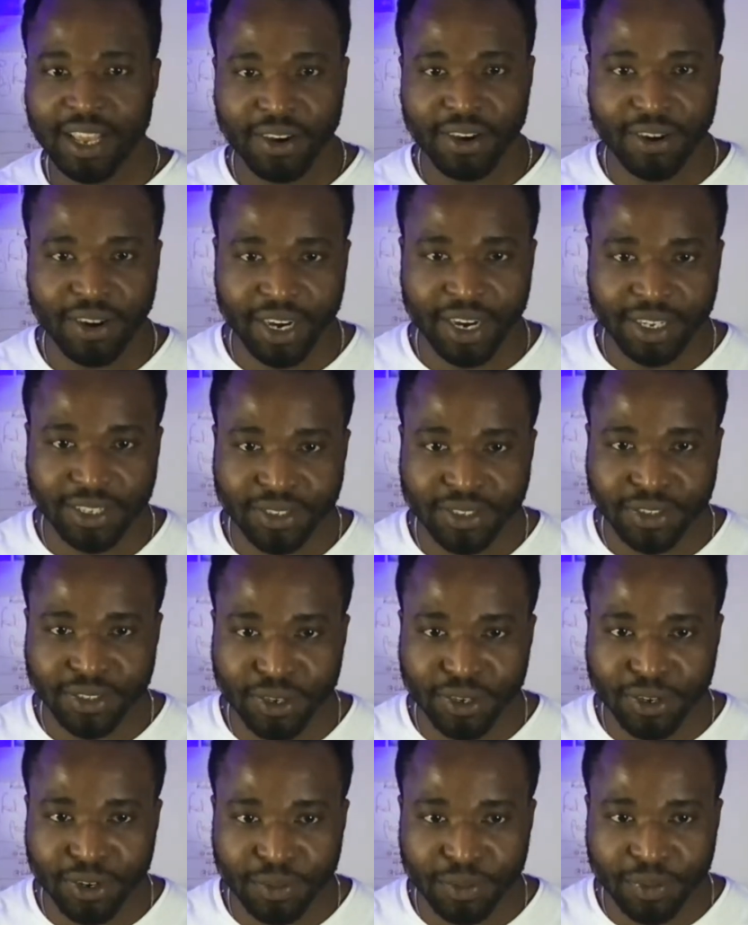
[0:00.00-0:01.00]
All right. So it's
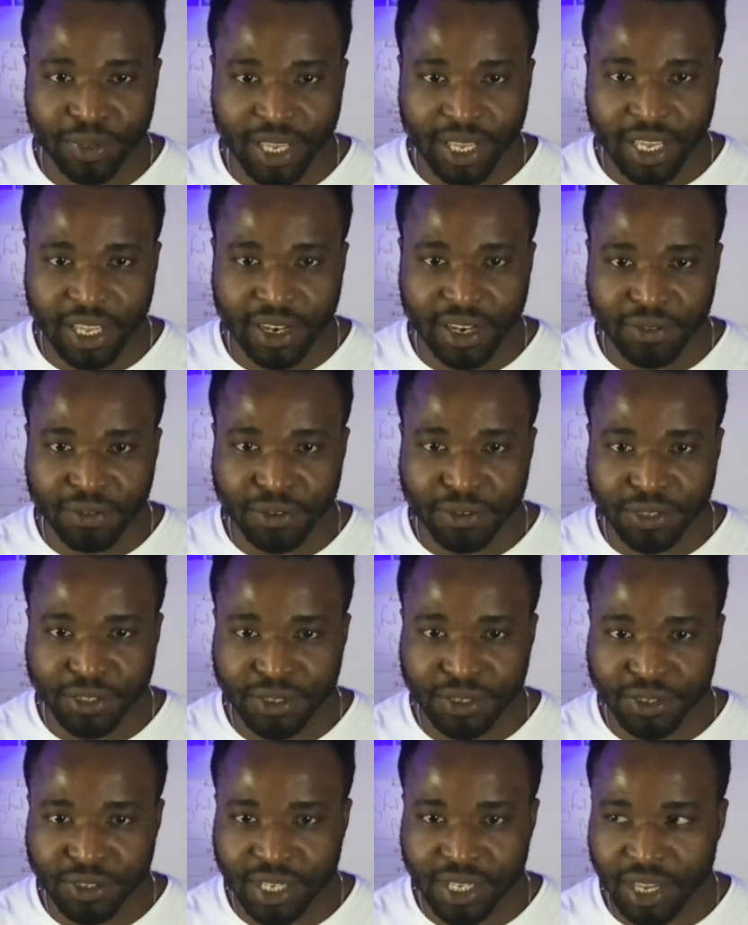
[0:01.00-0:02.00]
not going to be
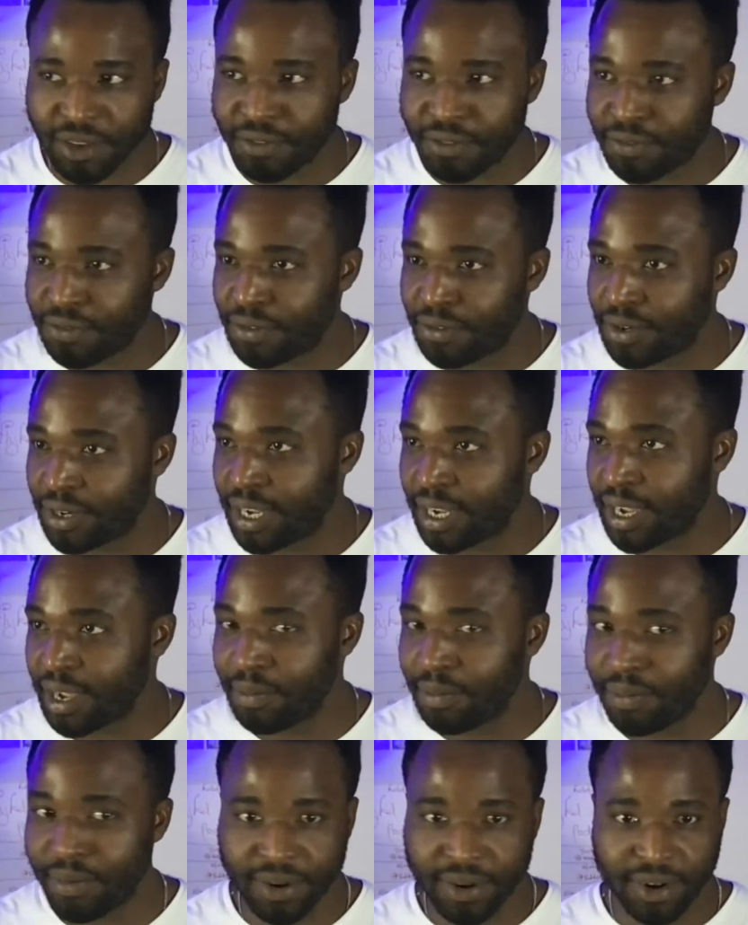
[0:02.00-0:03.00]
Eddy4Shot iPhone
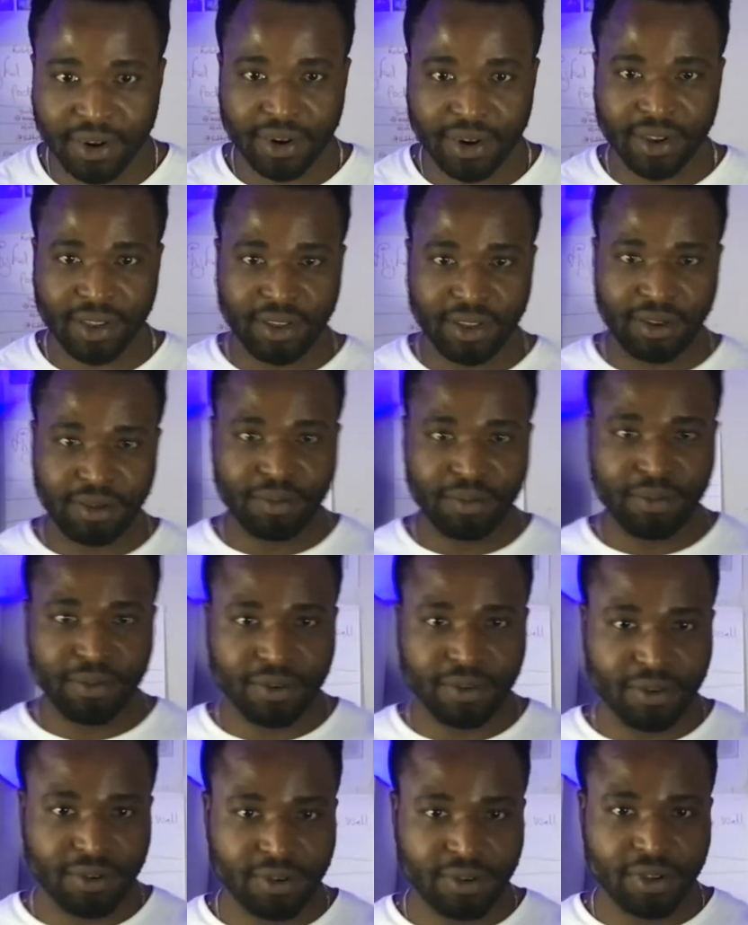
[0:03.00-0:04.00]
camera
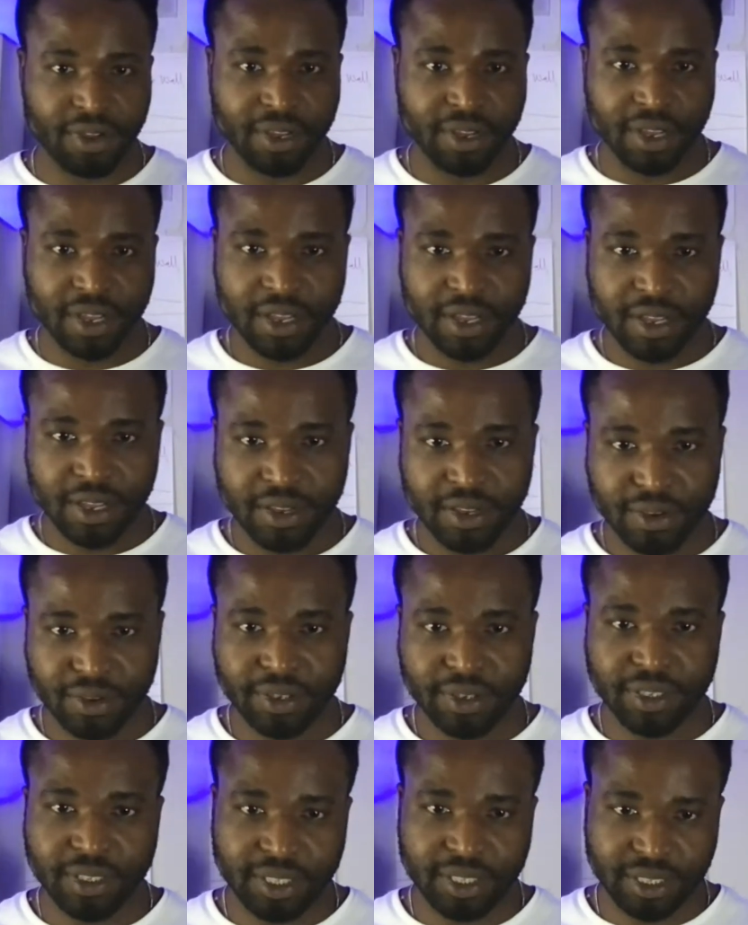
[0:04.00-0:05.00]
anymore. Oh,
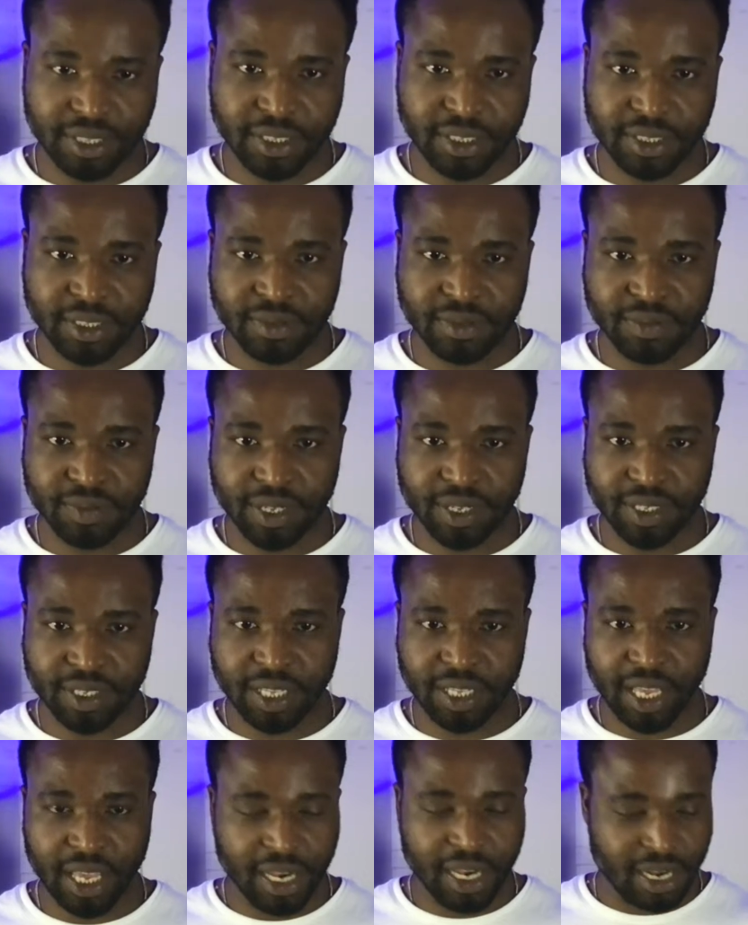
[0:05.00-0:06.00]
it is, but
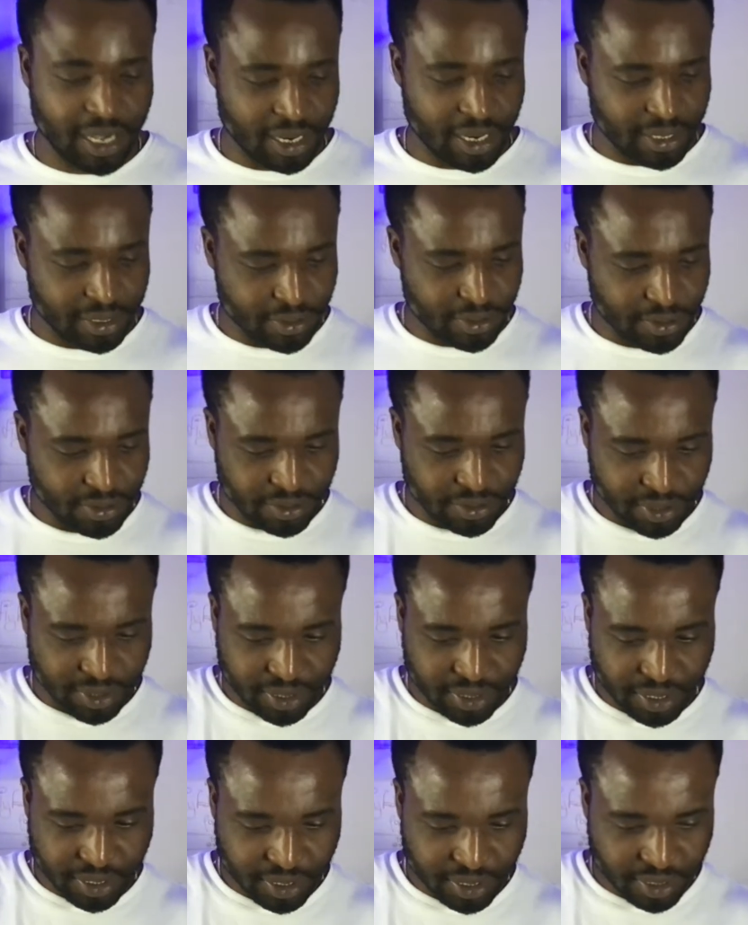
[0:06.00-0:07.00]
the headline is going to
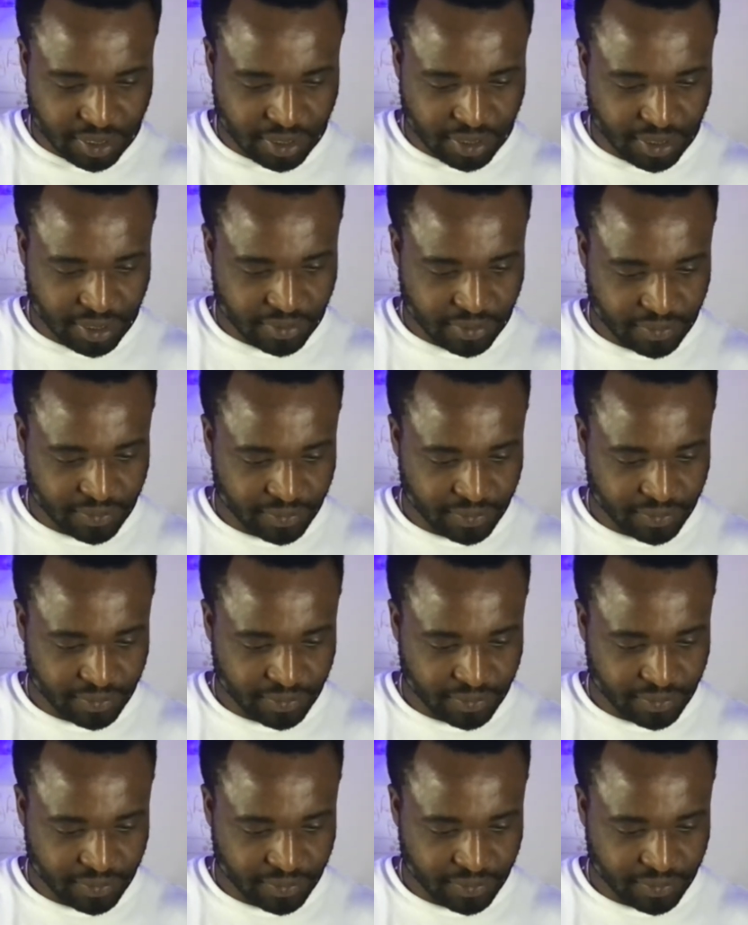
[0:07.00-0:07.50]
say